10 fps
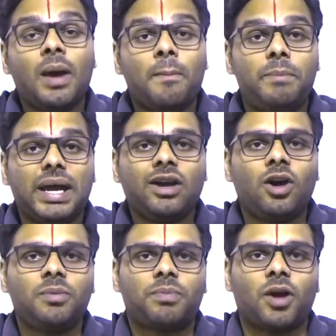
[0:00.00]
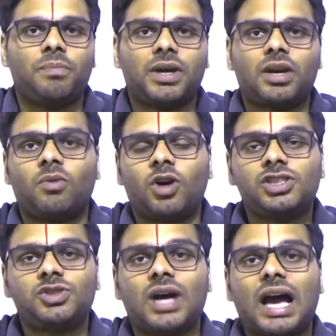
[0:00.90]
Bengal proper
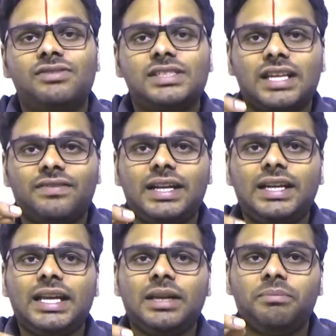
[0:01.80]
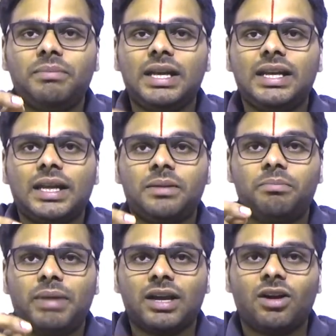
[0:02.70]
was to have 17 million
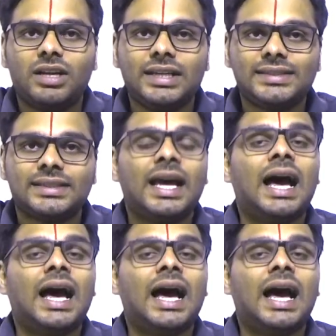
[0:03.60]
Bengalis